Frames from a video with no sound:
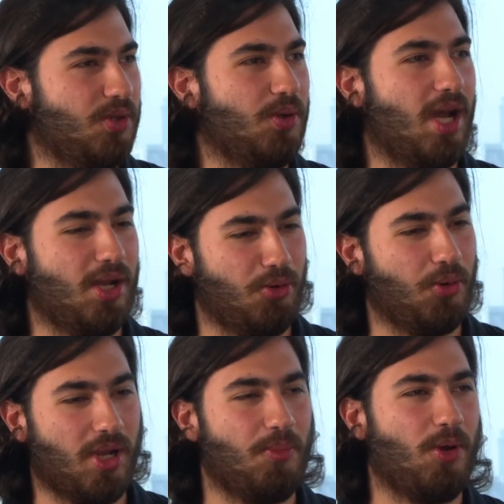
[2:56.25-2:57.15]
You know,
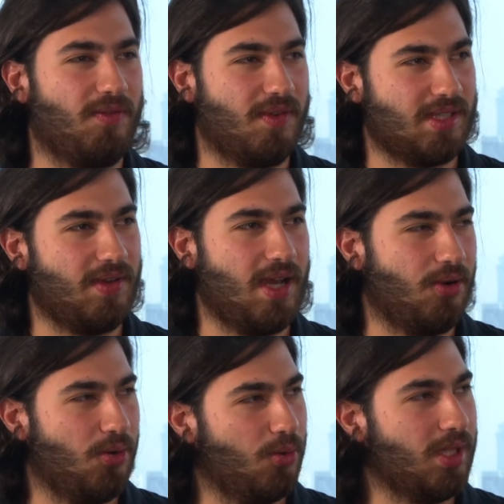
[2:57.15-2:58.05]
growing up, all of us have had
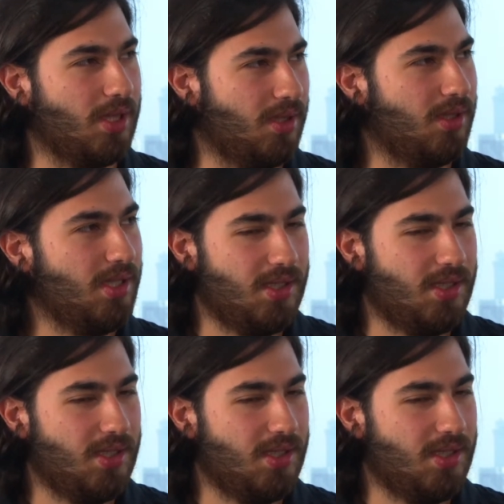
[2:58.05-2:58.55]
our own little